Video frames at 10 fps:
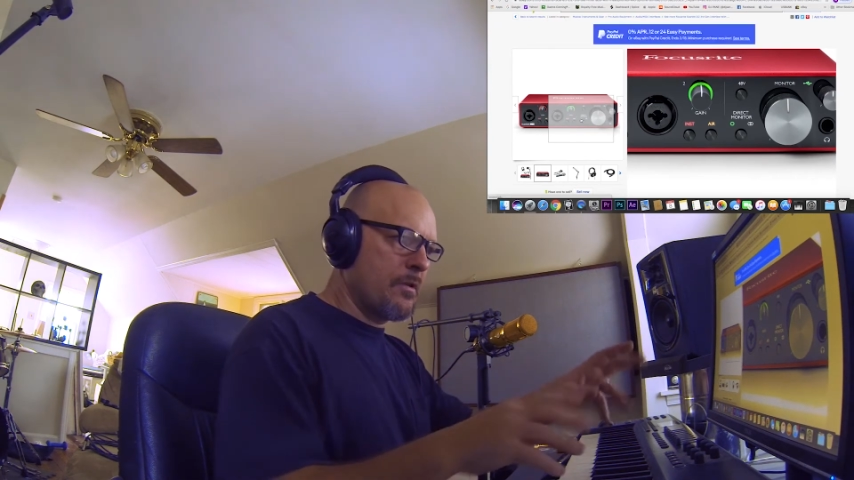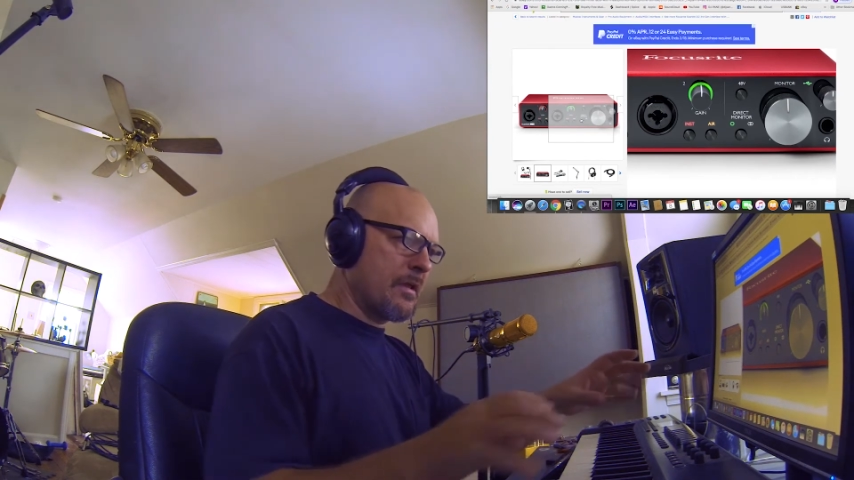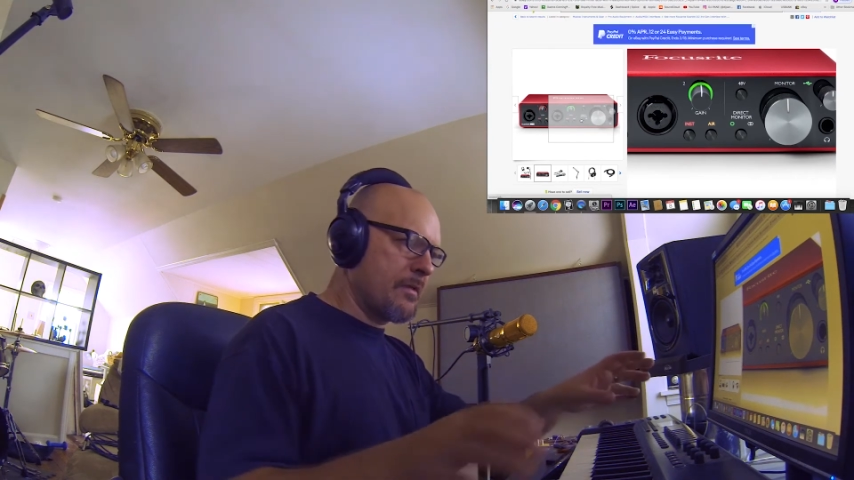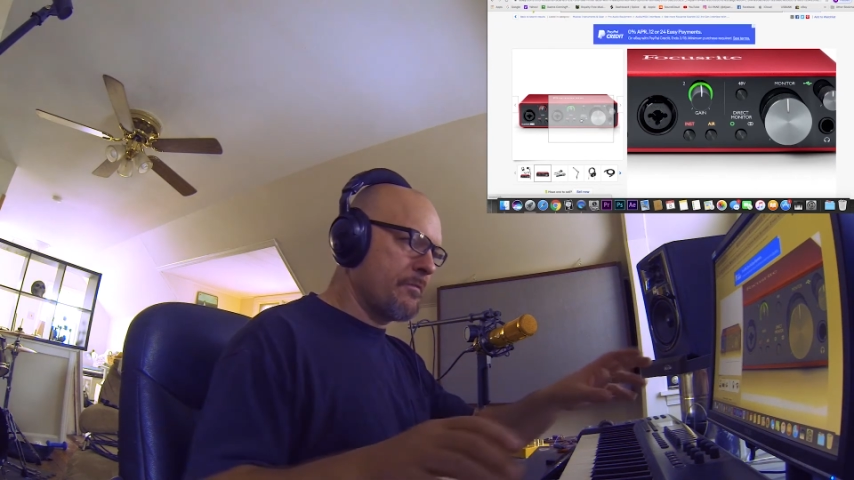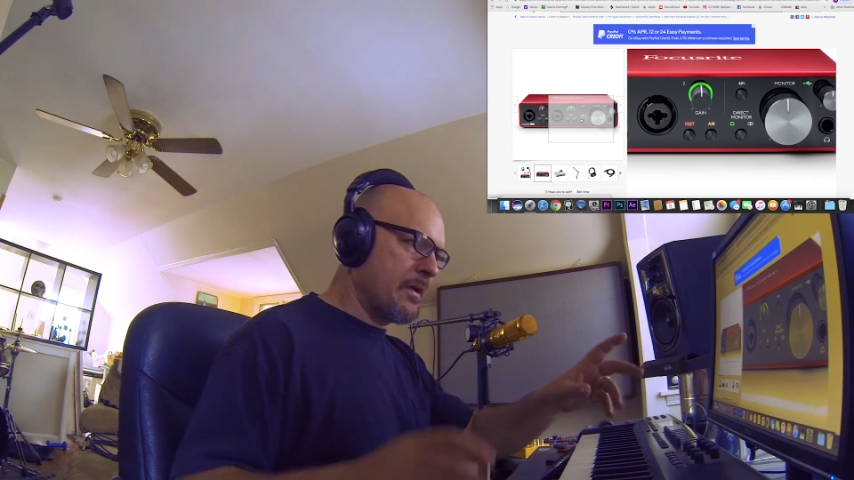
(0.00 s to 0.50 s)

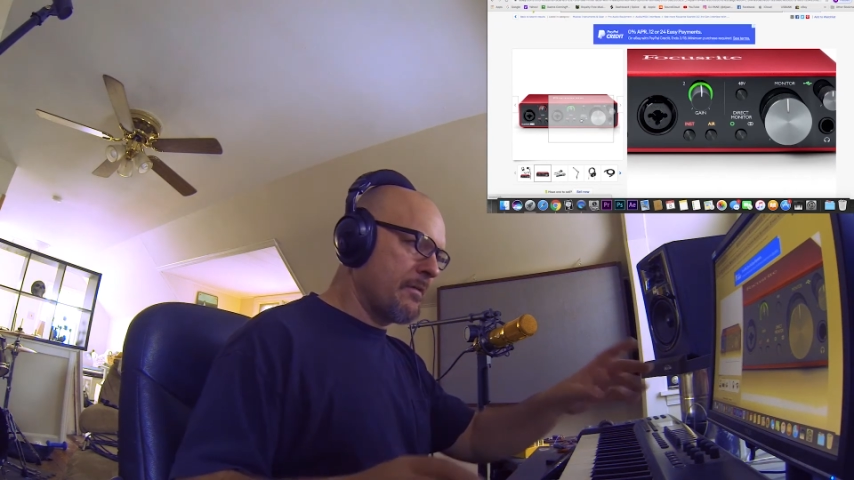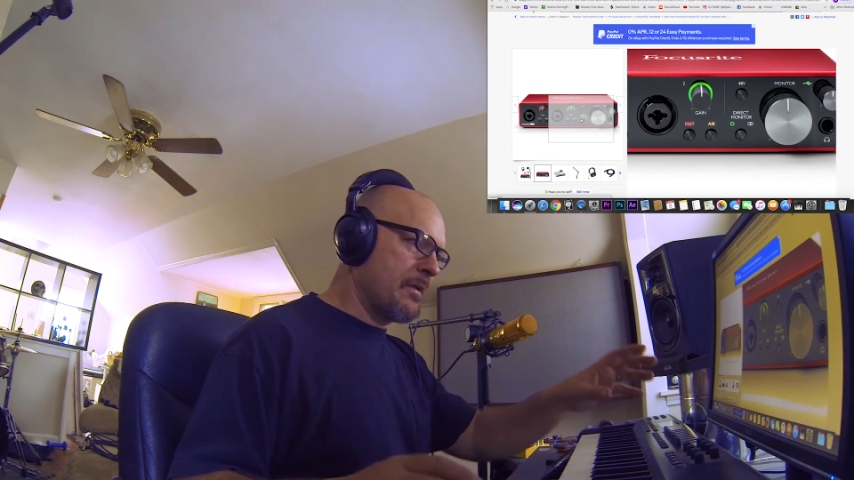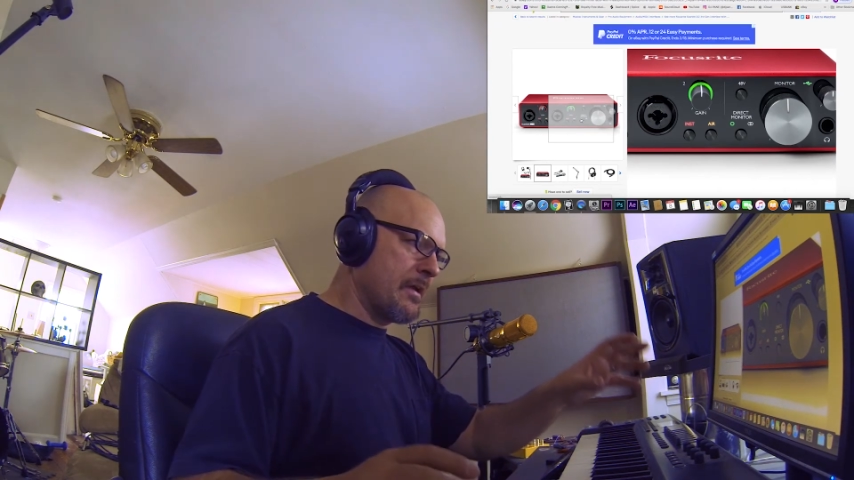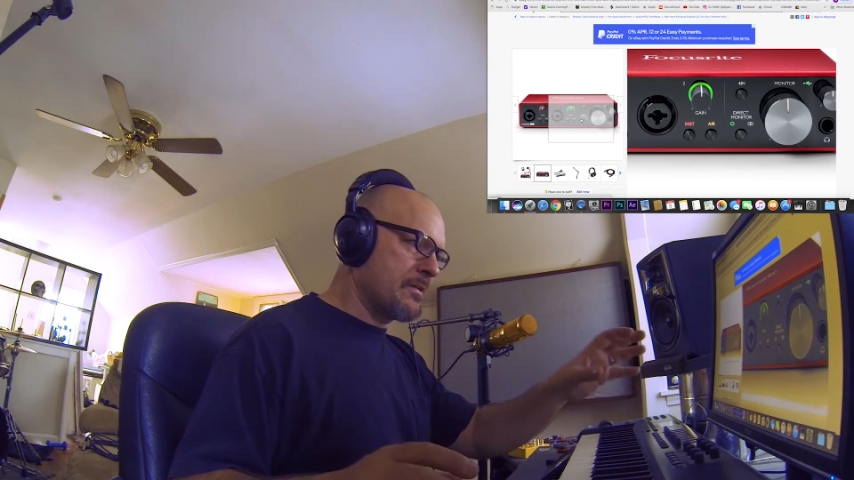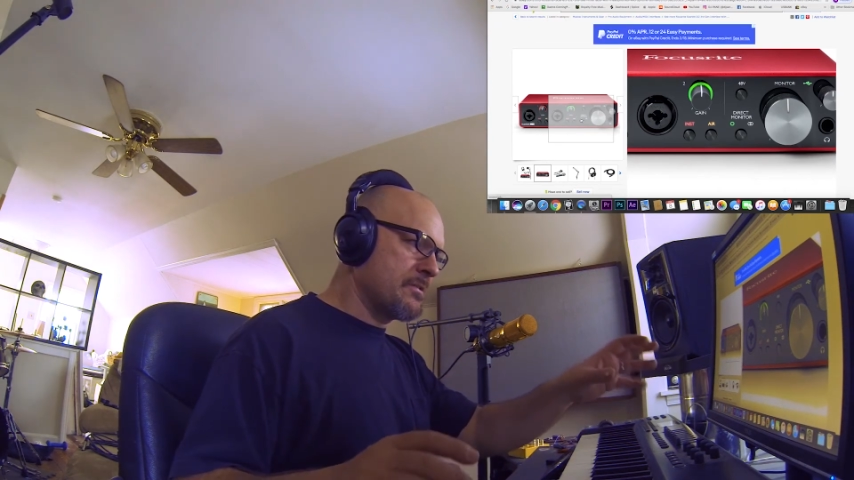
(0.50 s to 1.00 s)
like if you have
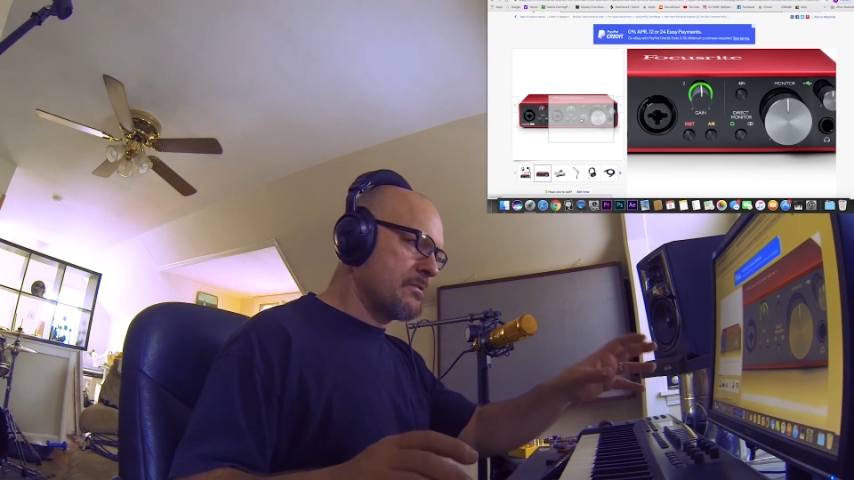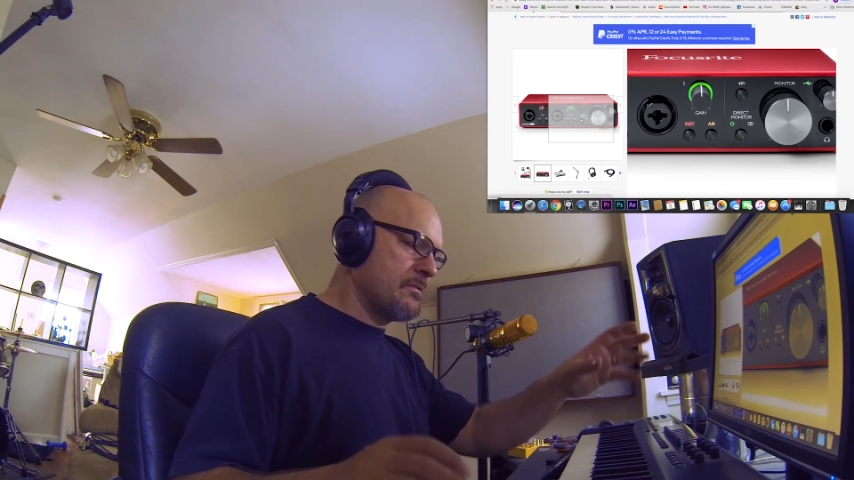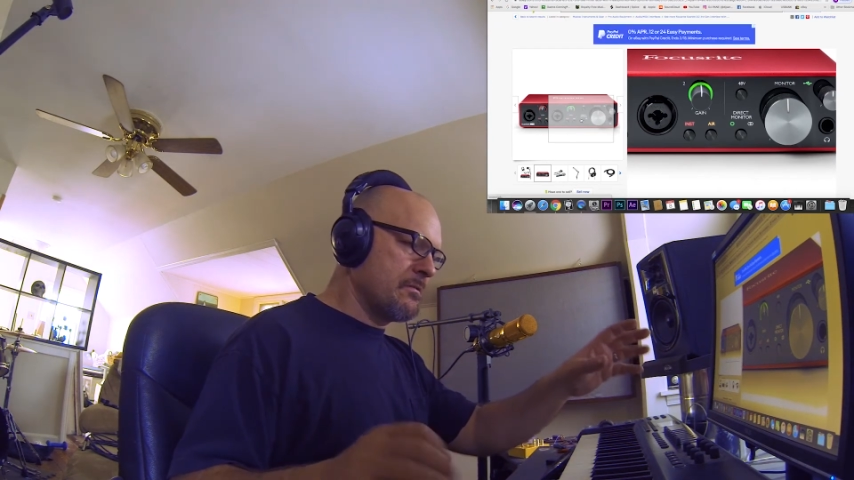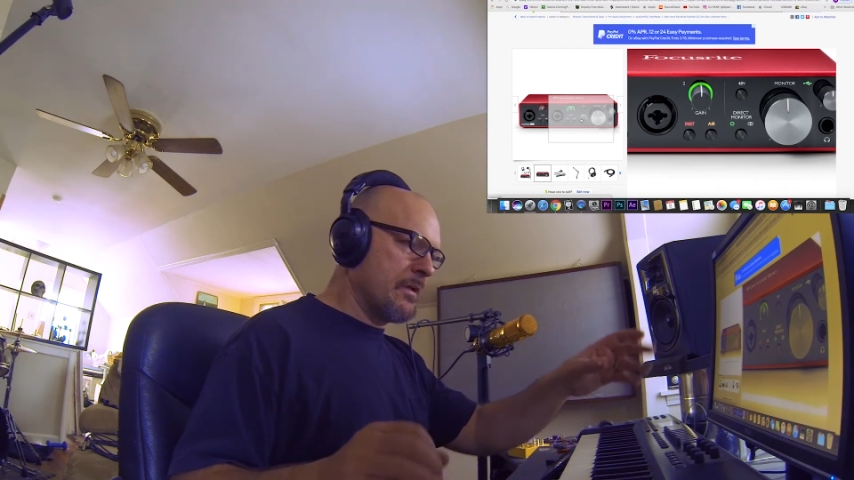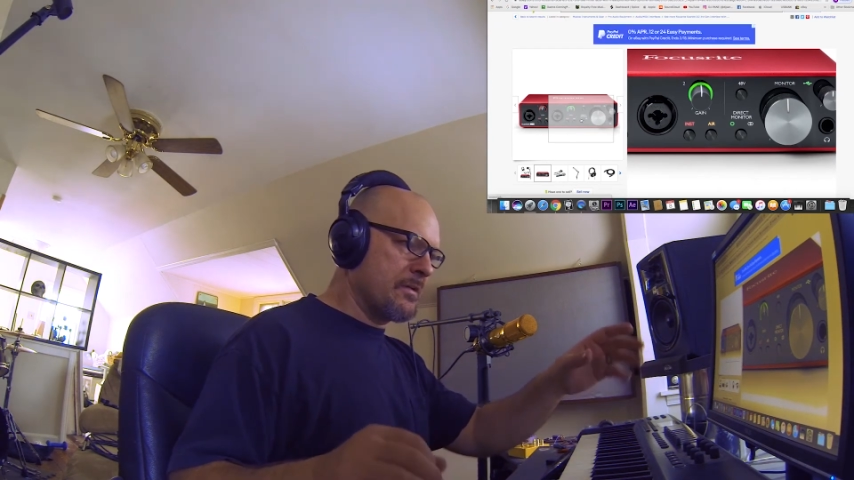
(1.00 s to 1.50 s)
an
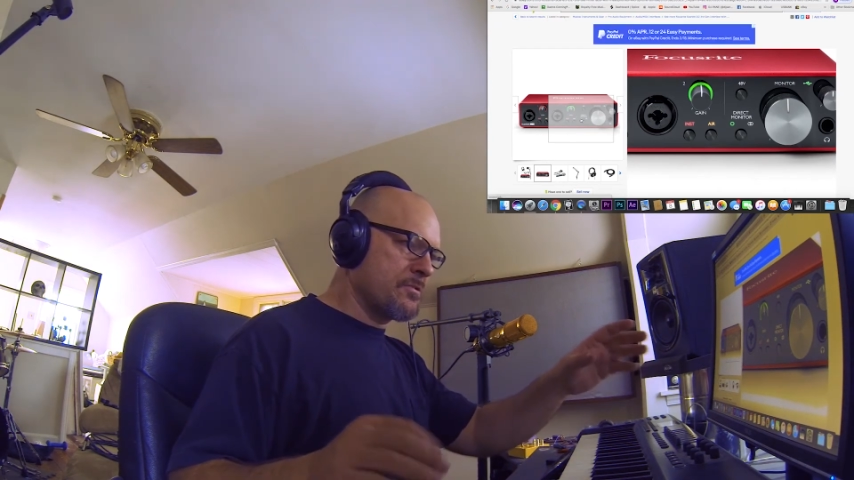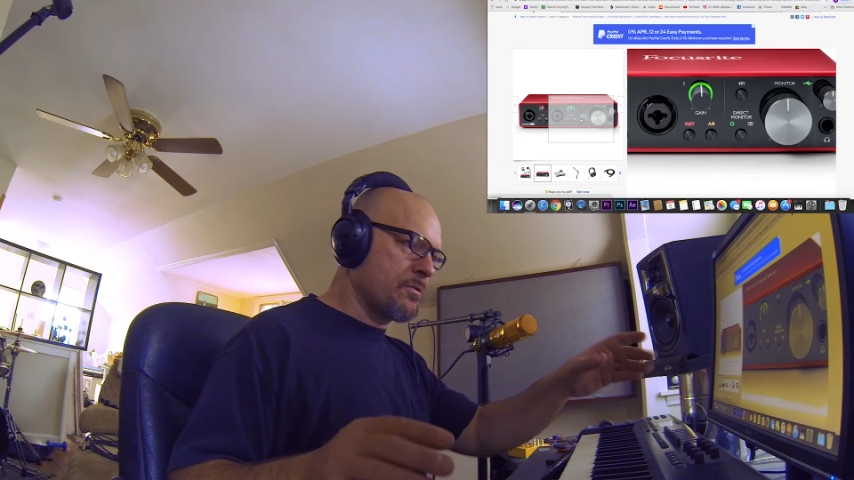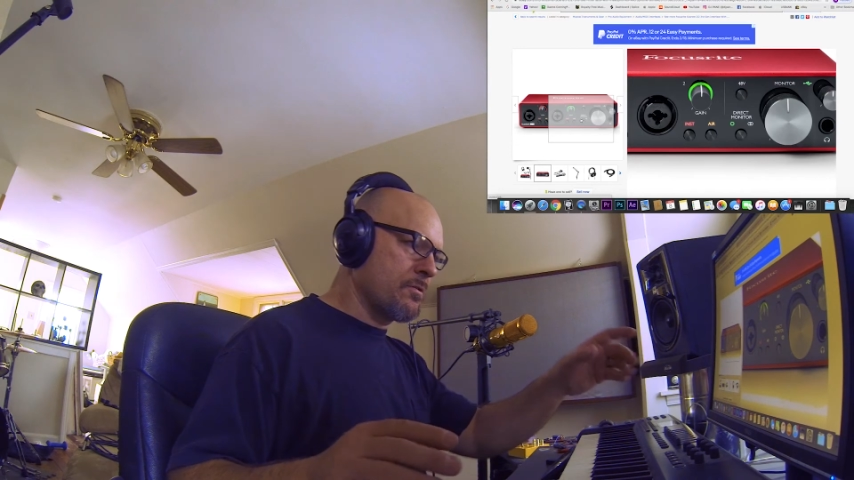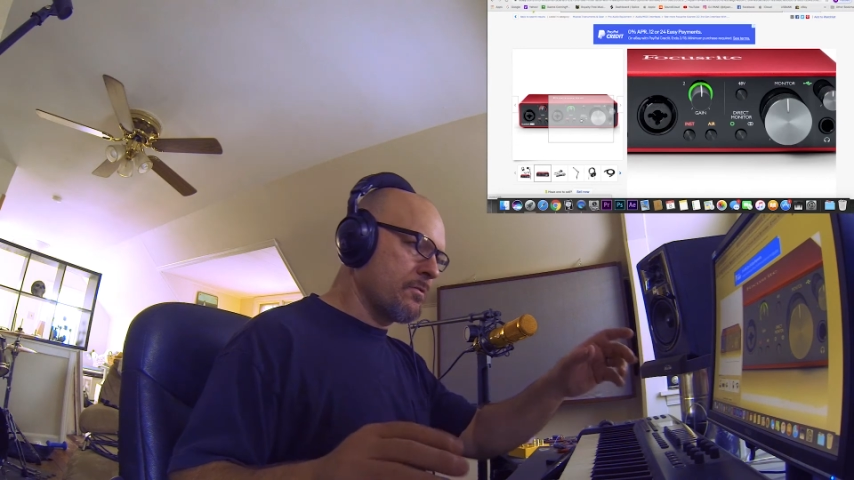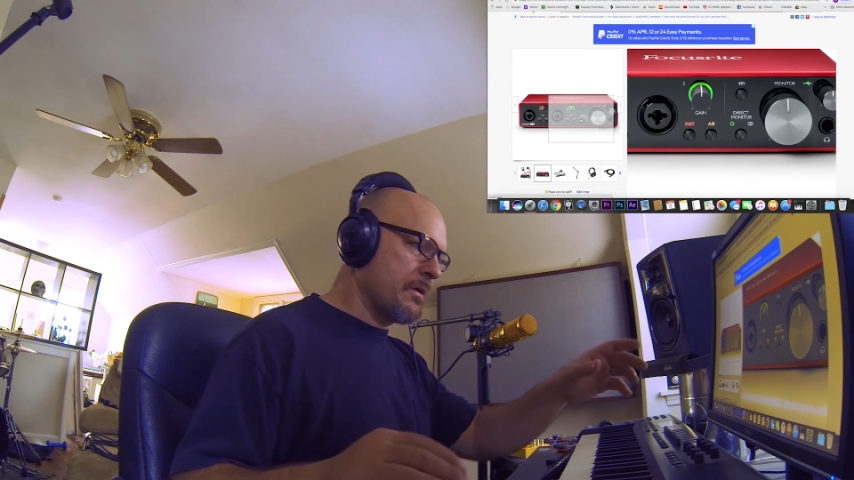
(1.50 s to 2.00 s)

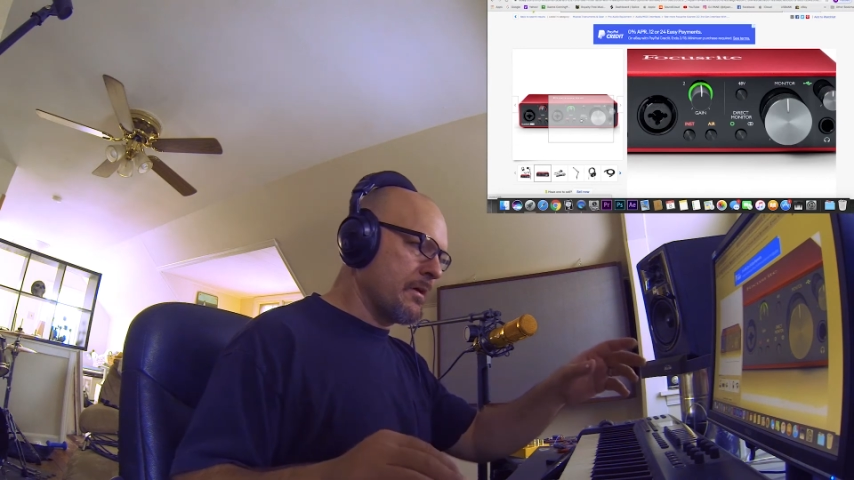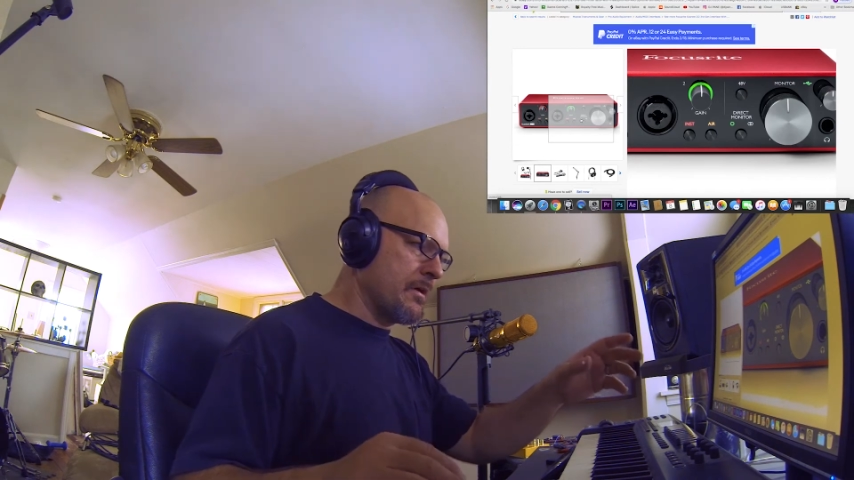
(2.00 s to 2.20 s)
external